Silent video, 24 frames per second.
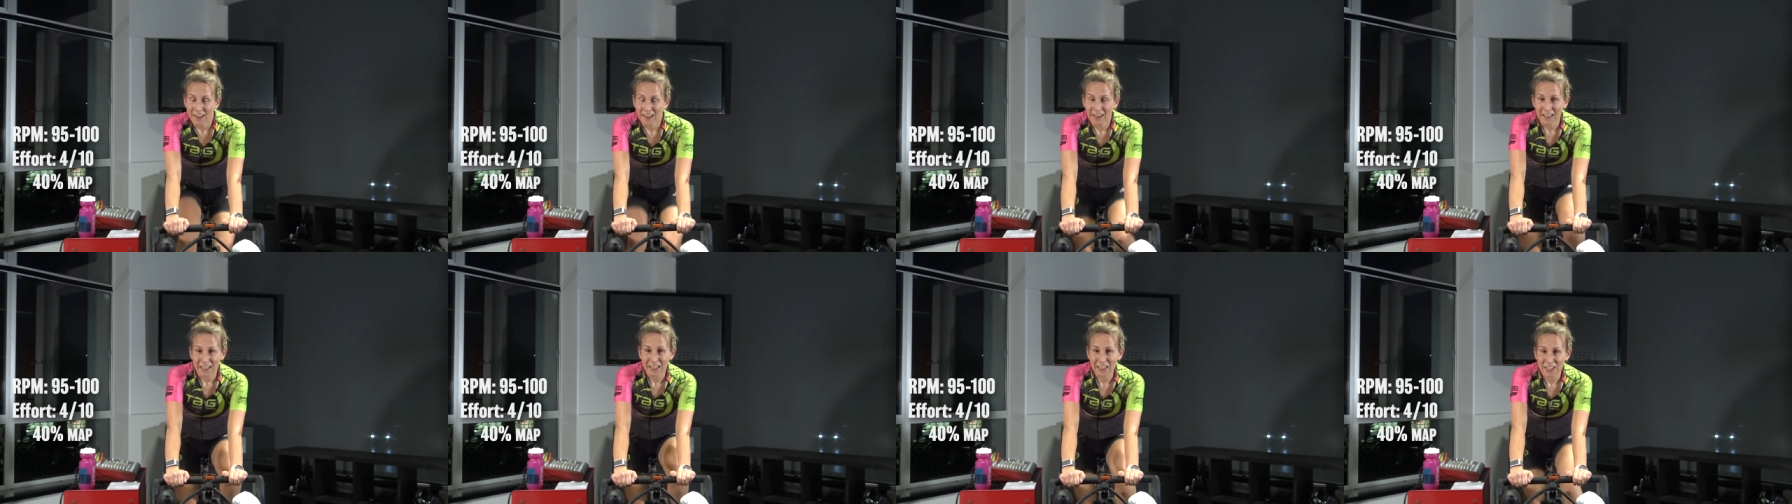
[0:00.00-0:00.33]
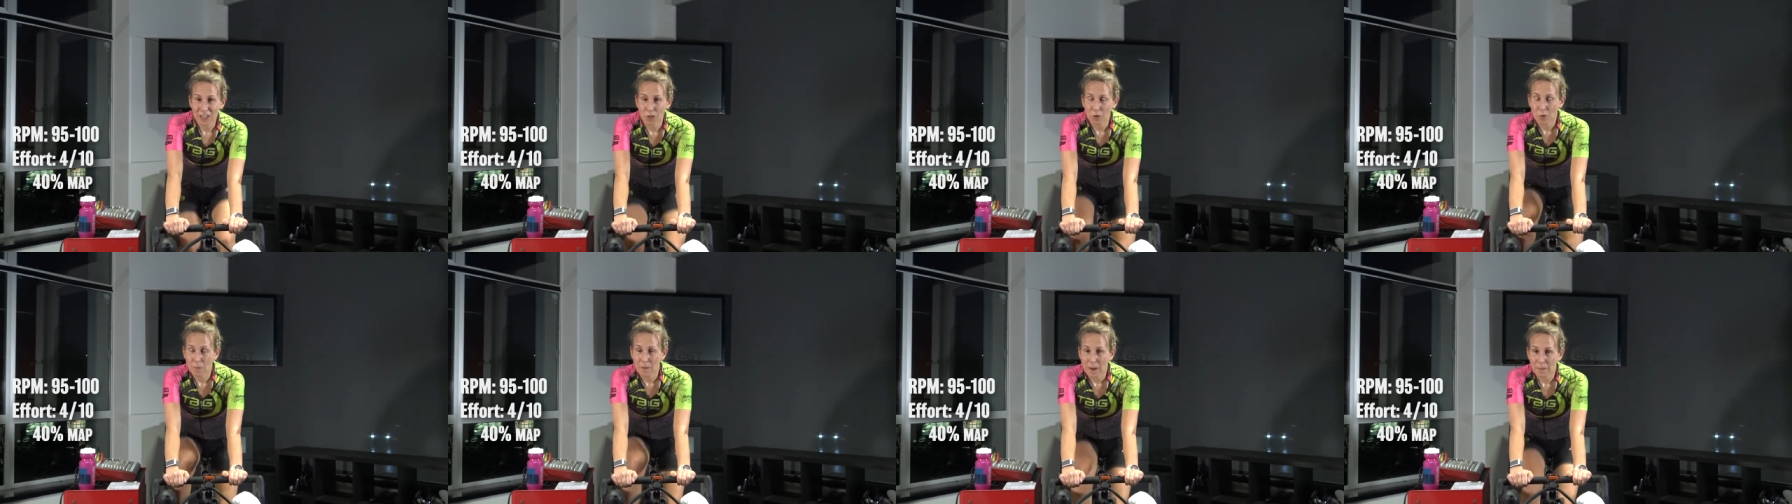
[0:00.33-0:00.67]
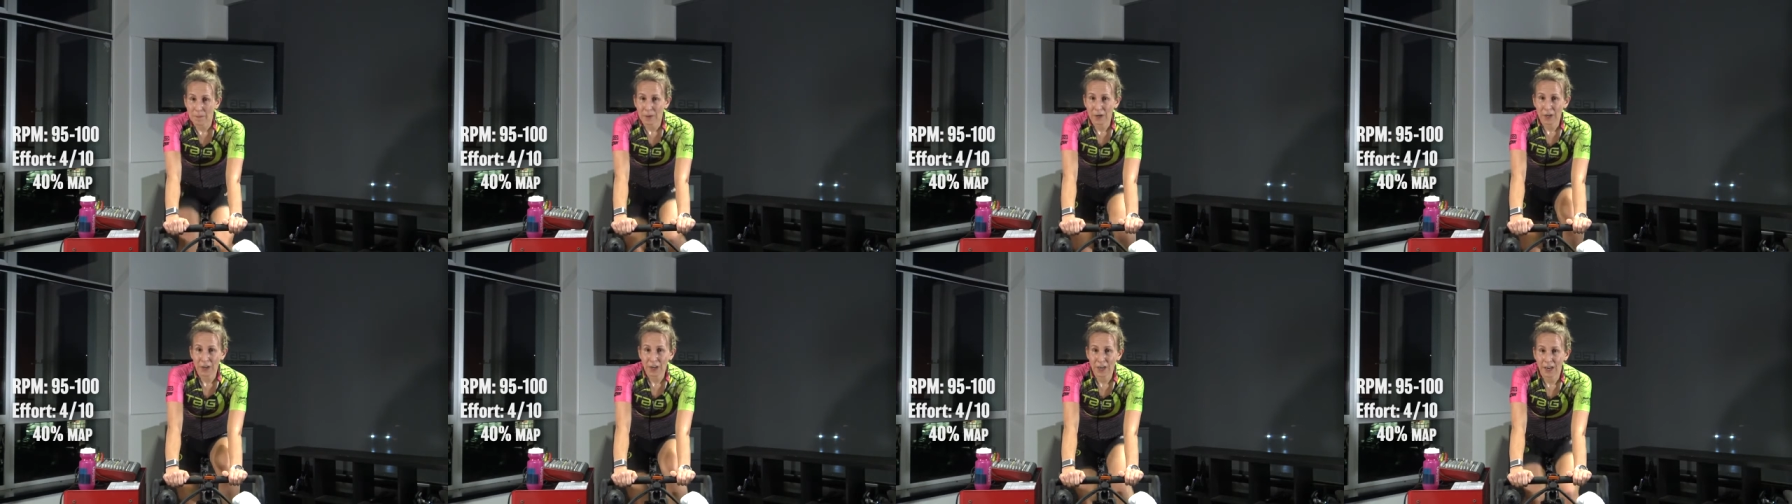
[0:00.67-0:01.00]
Easy to
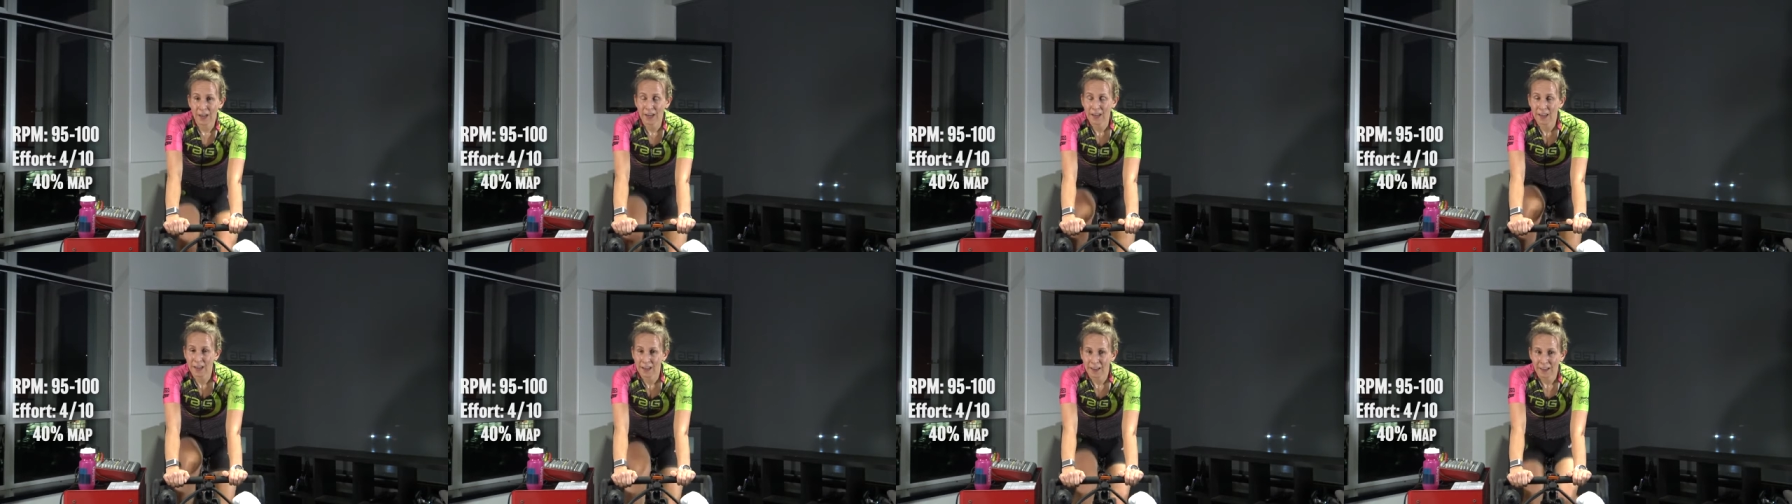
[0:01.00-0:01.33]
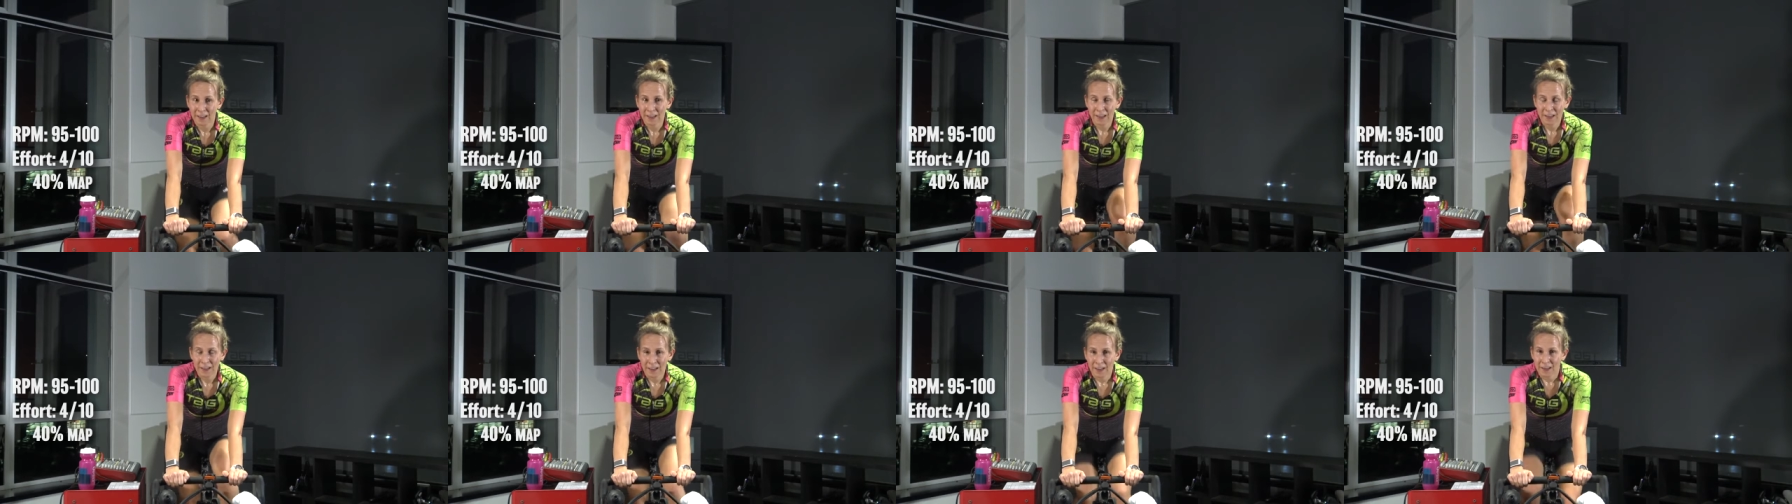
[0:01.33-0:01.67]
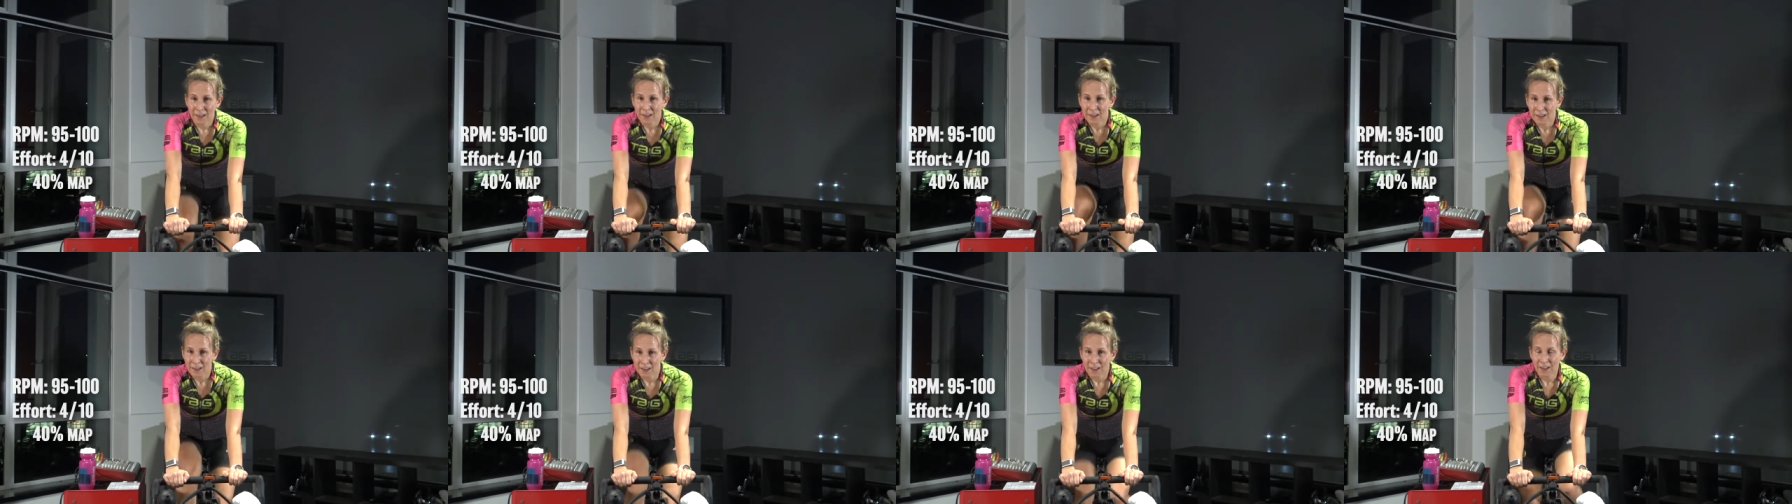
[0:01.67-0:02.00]
remember,
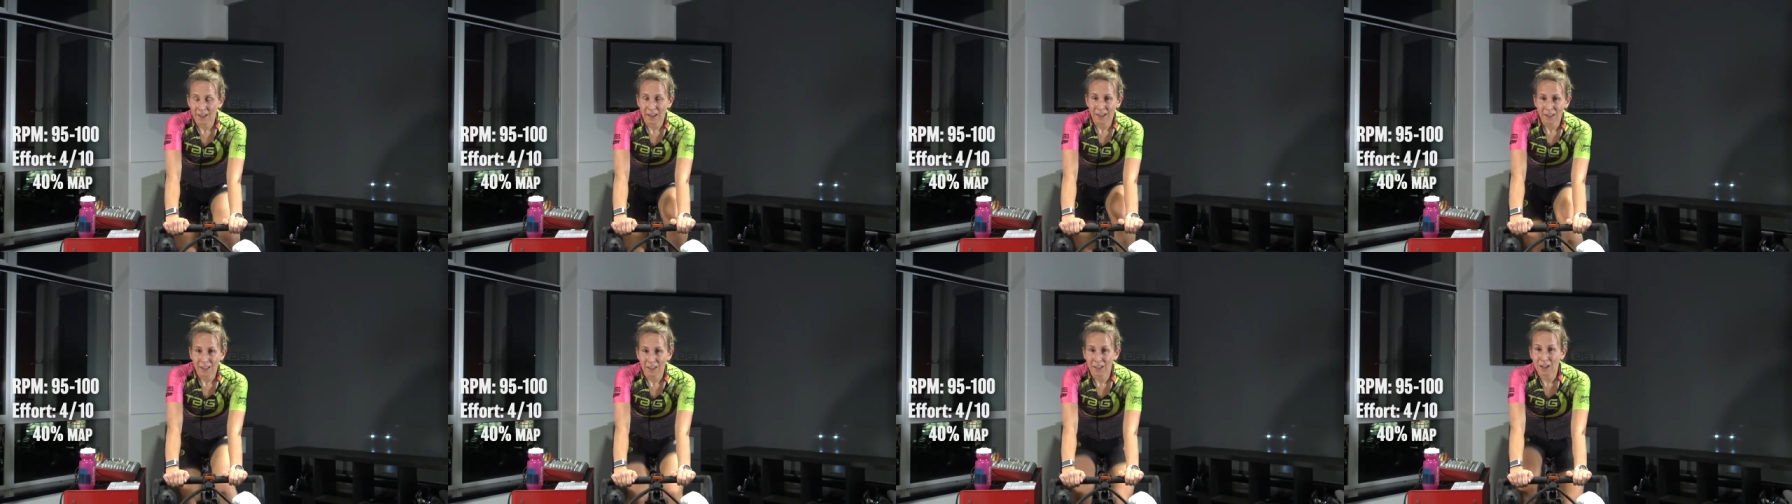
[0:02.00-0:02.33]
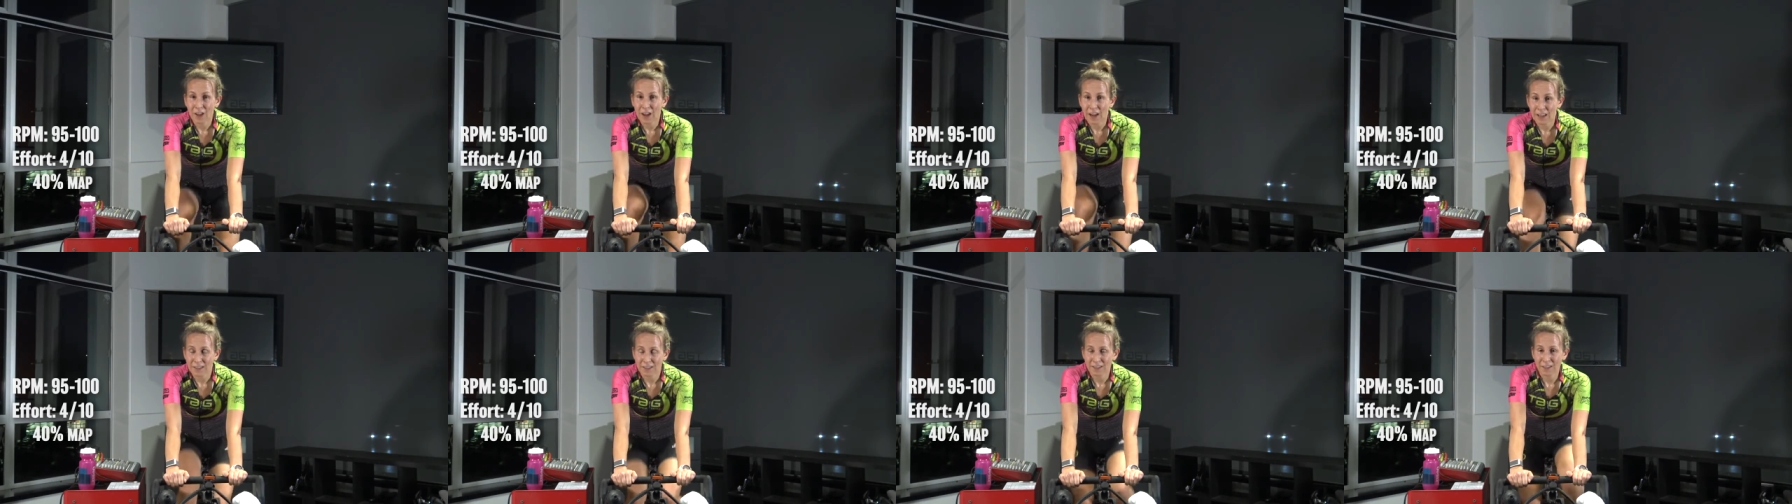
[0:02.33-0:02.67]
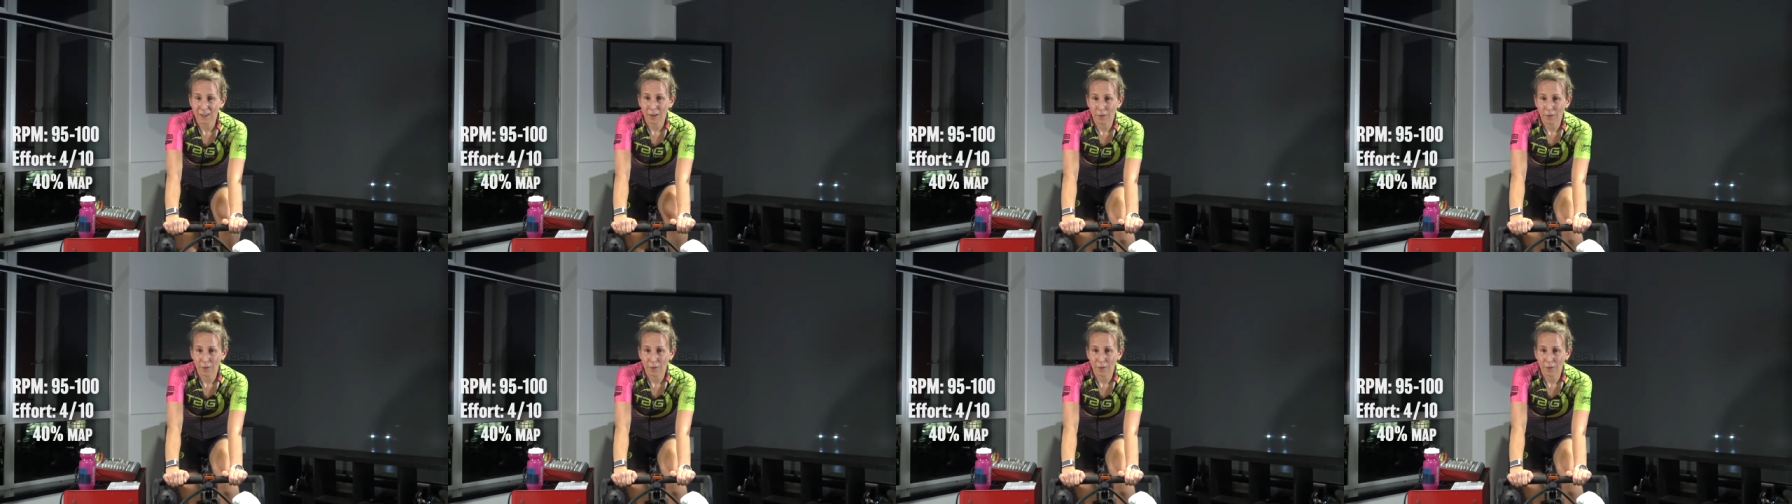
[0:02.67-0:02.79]
lots